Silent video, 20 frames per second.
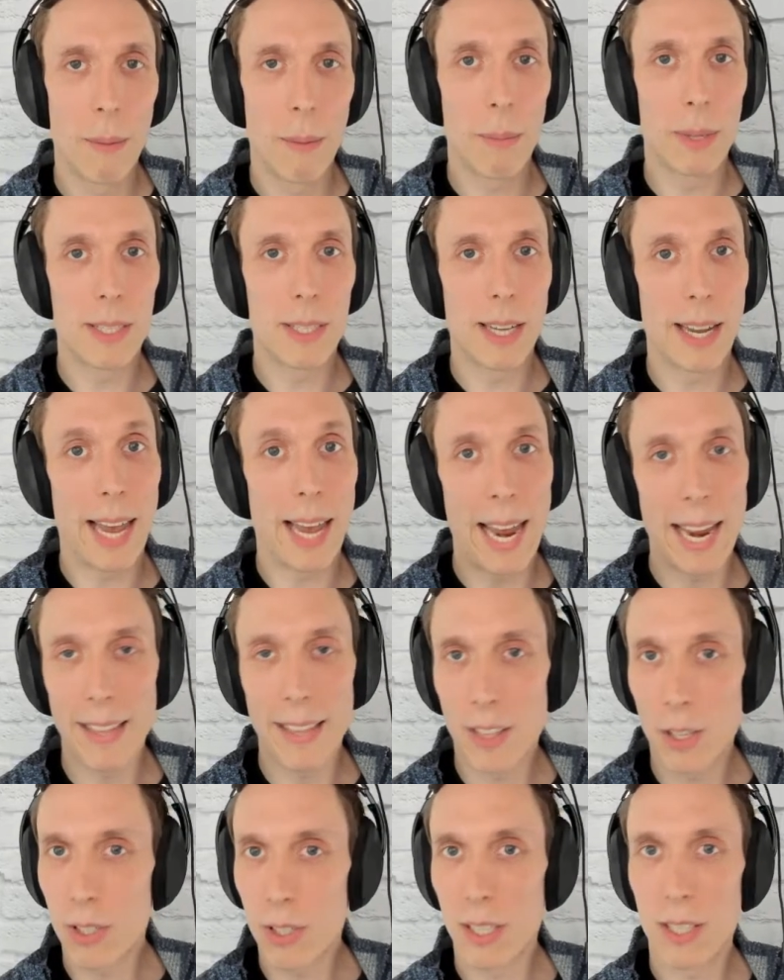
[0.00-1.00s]
but say, hey,
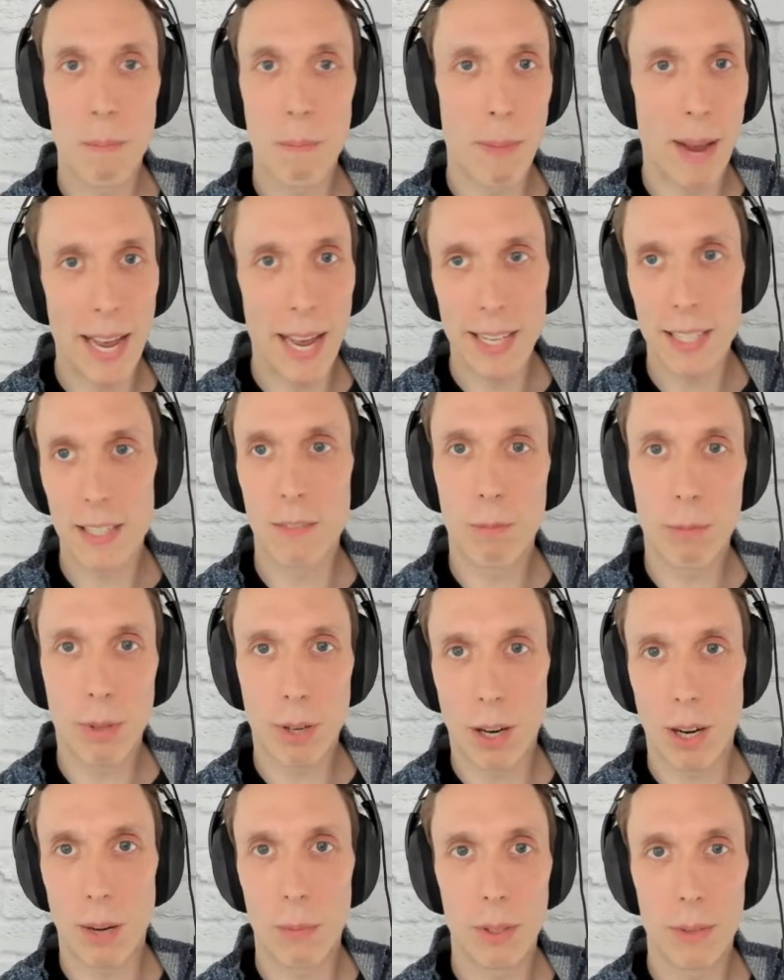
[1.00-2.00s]
there's this massive
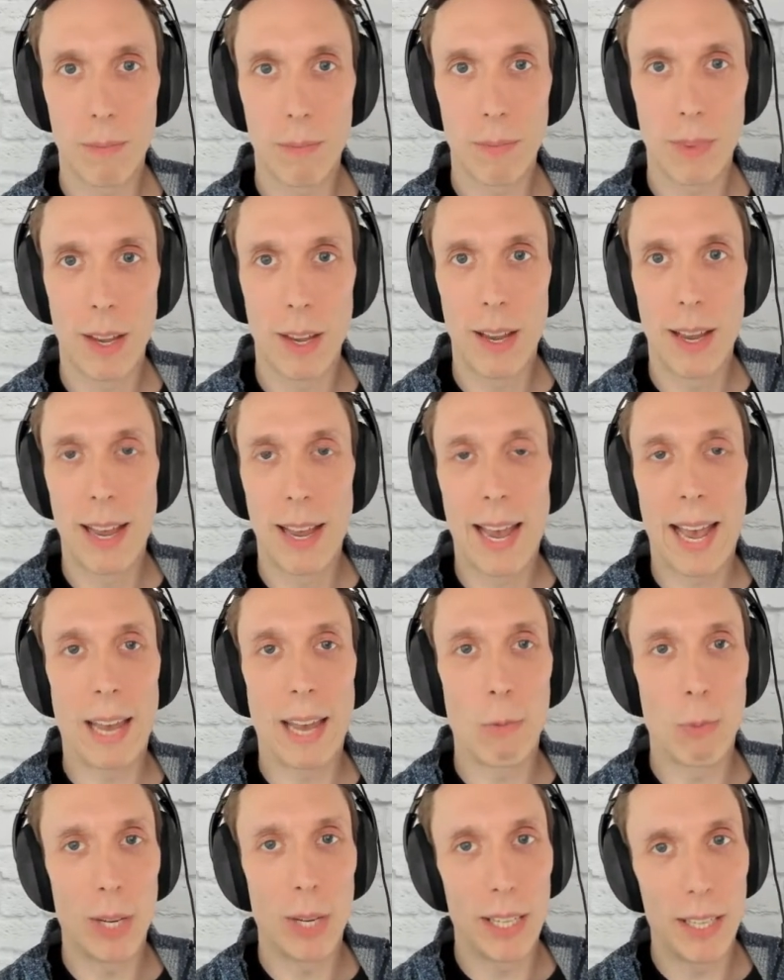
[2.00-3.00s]
problem
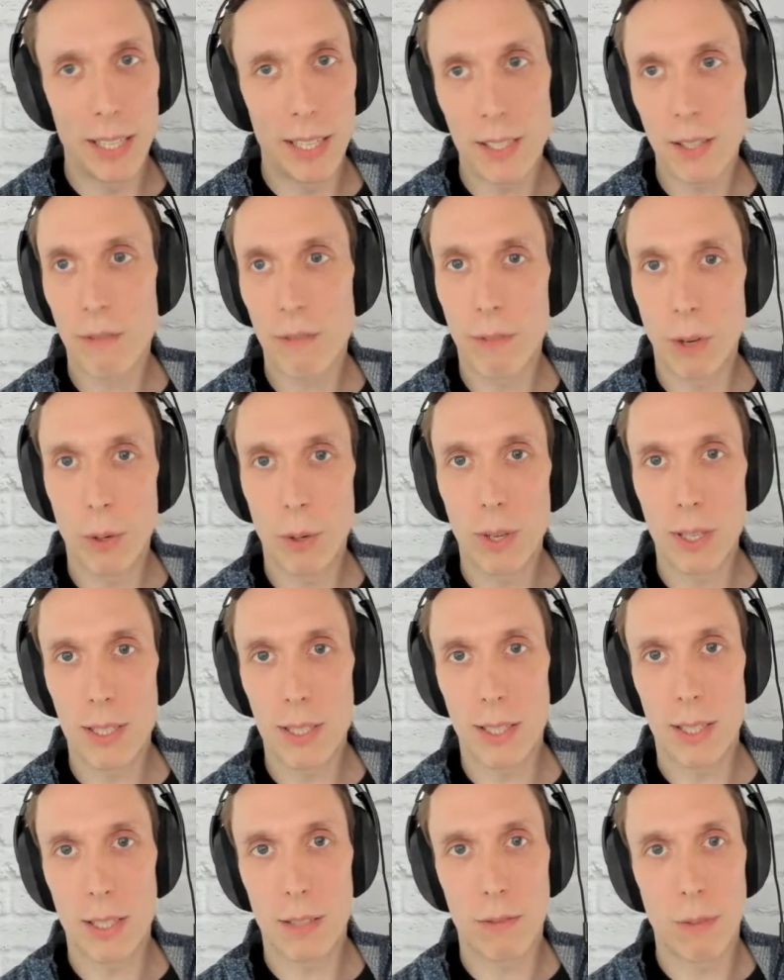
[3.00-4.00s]
and we need to focus
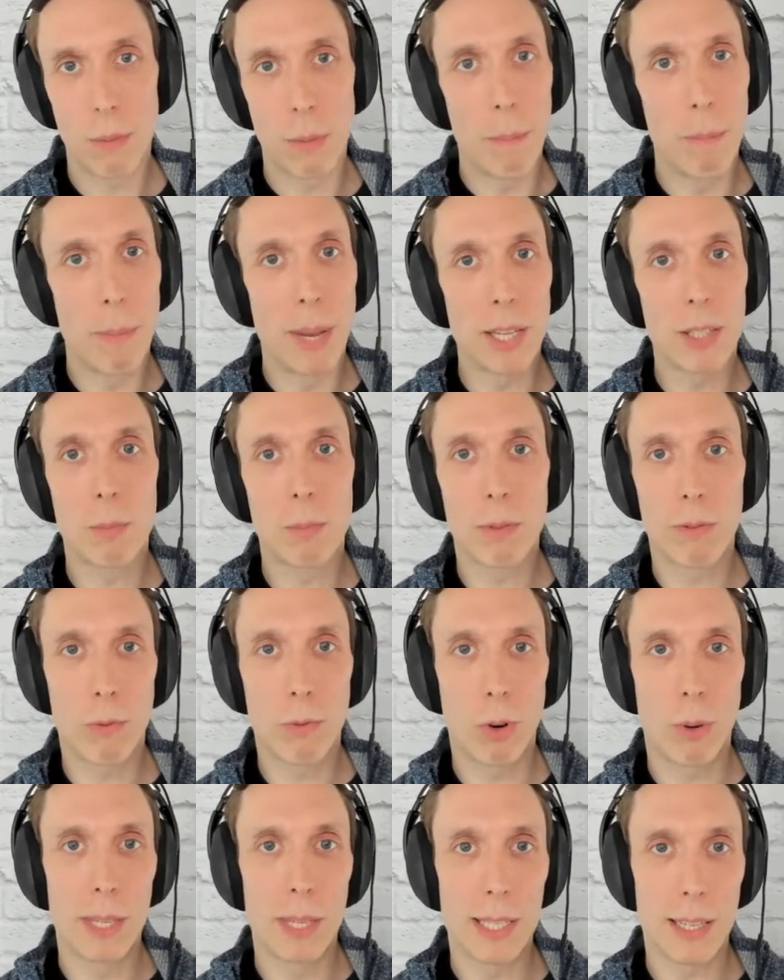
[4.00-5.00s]
this from a mental
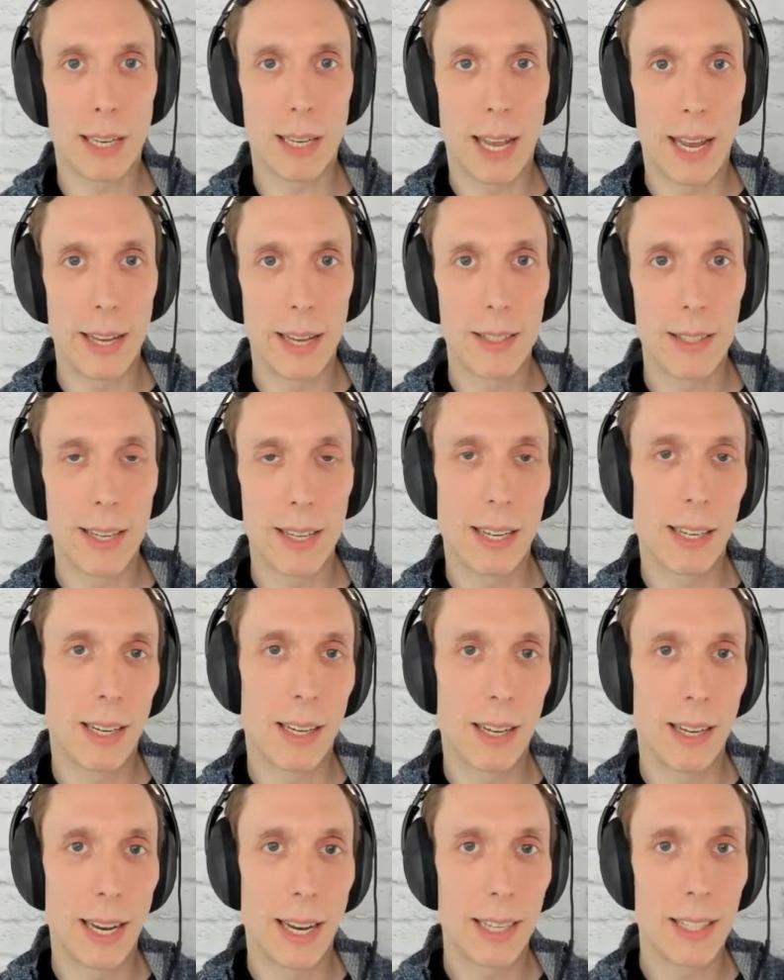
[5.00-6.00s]
performance lens and
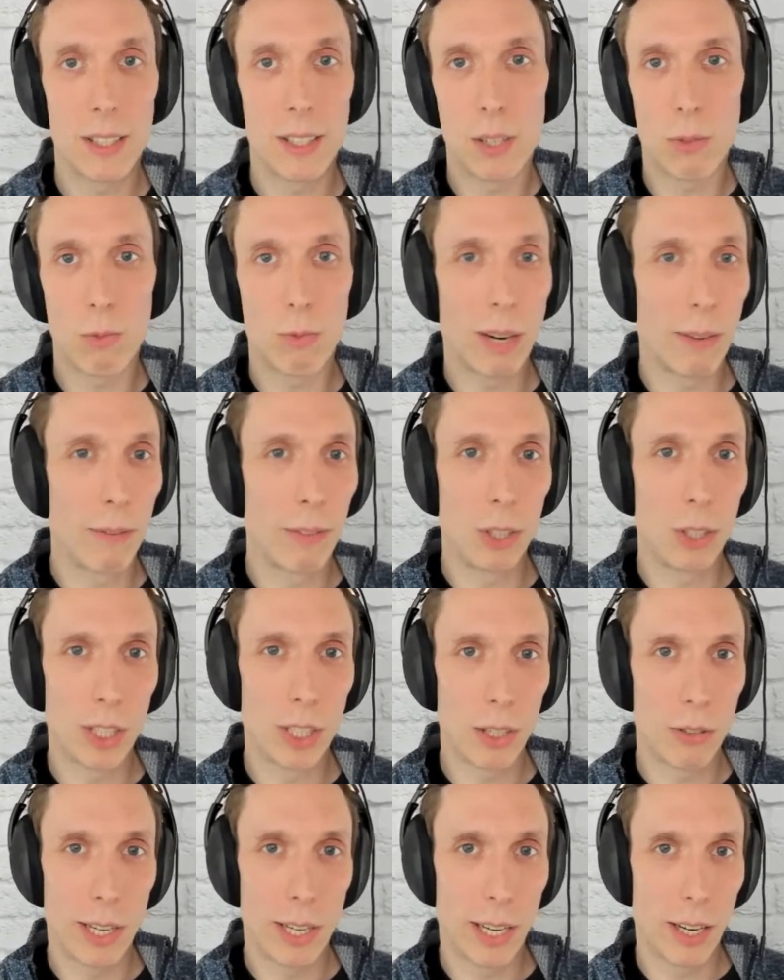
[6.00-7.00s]
connect it to revenue
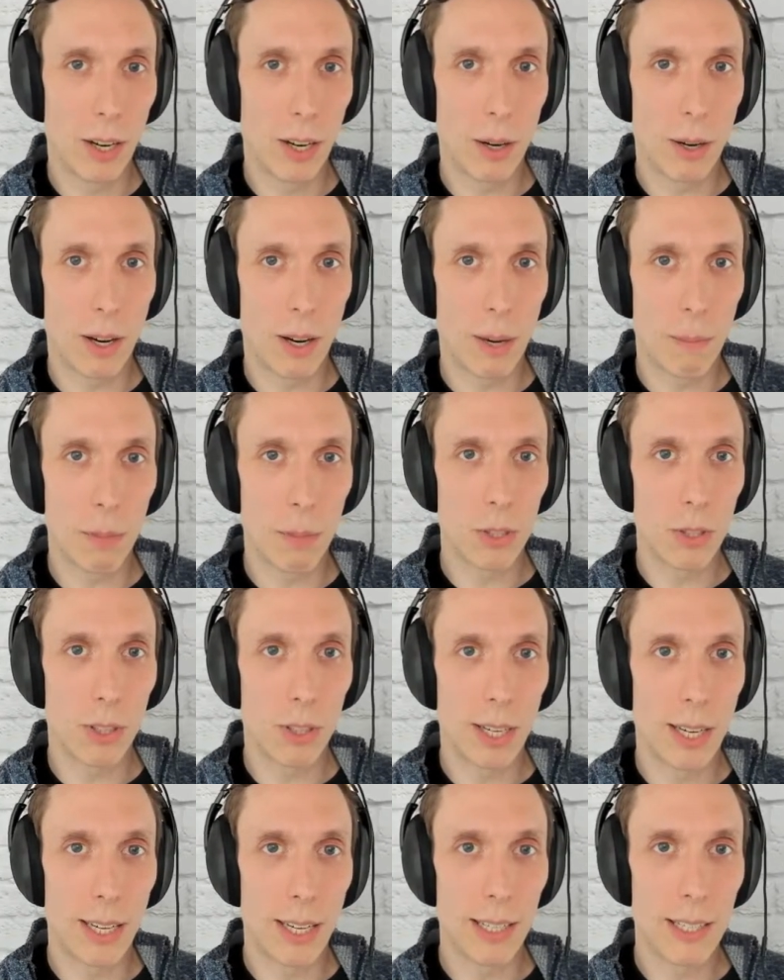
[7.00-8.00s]
generating
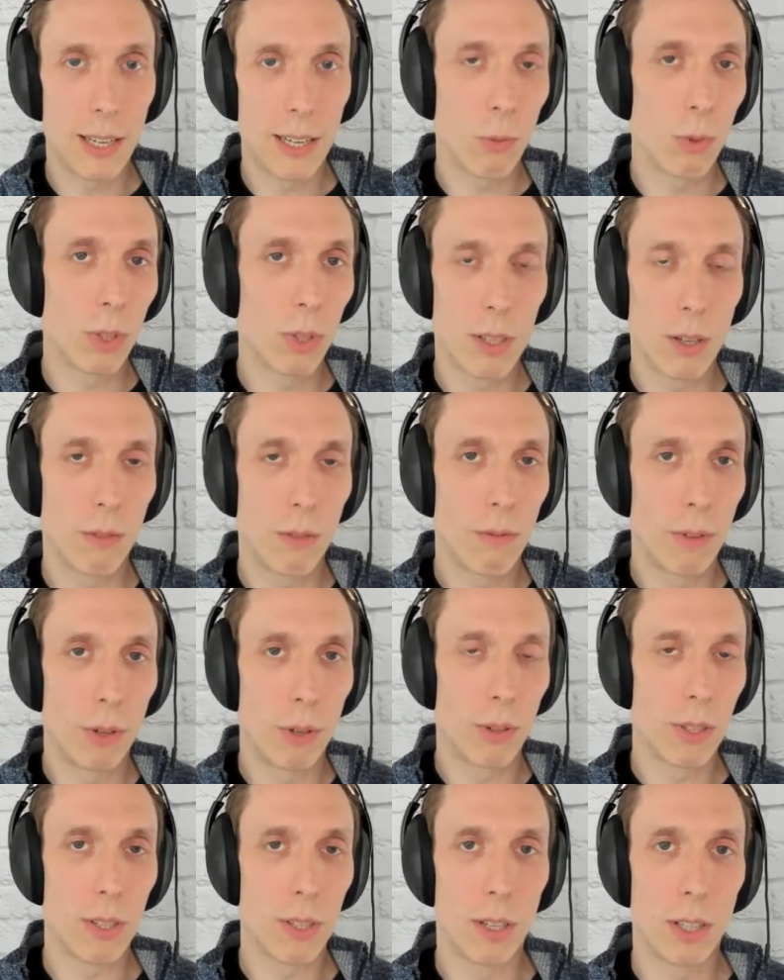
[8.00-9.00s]
opportunities that we're so
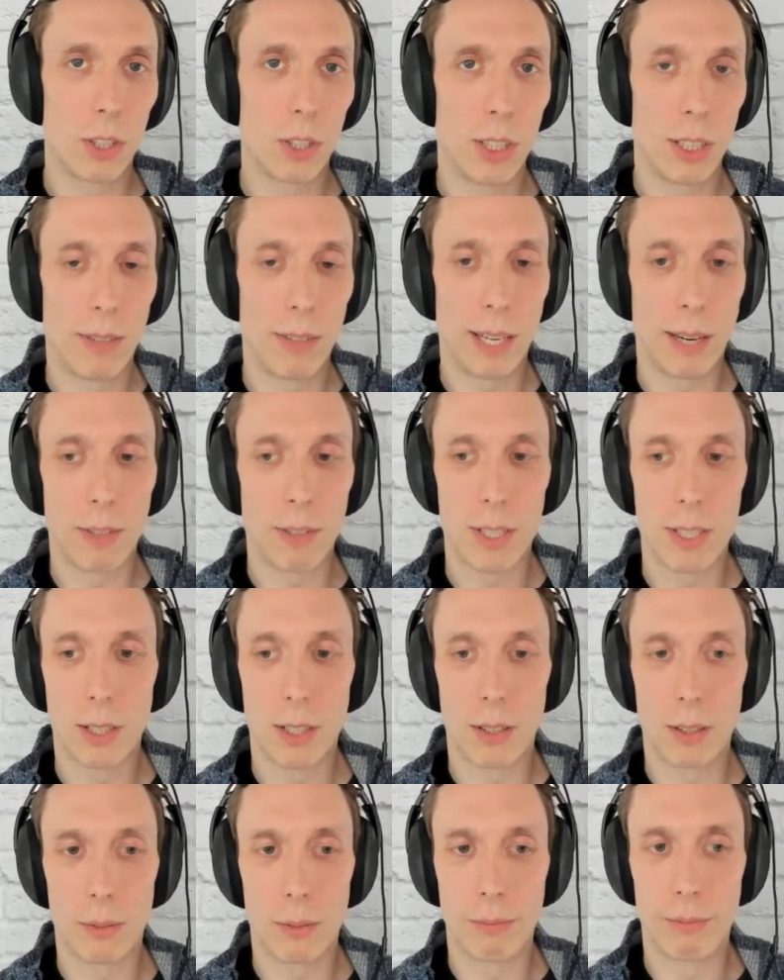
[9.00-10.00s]
focused on achieving every
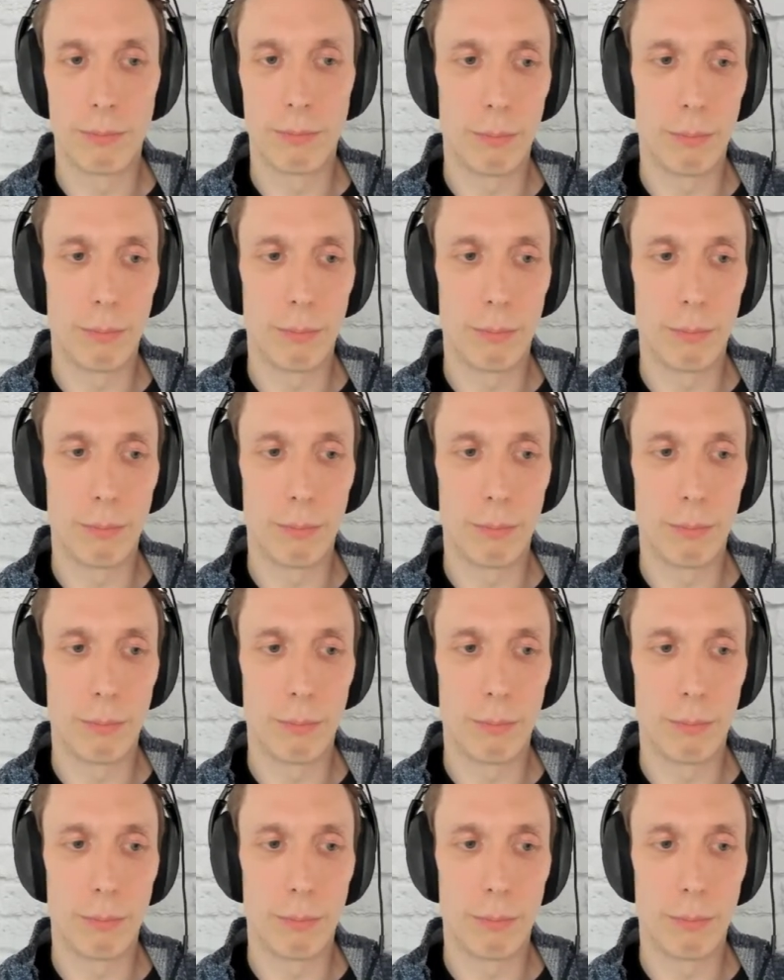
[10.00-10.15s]
single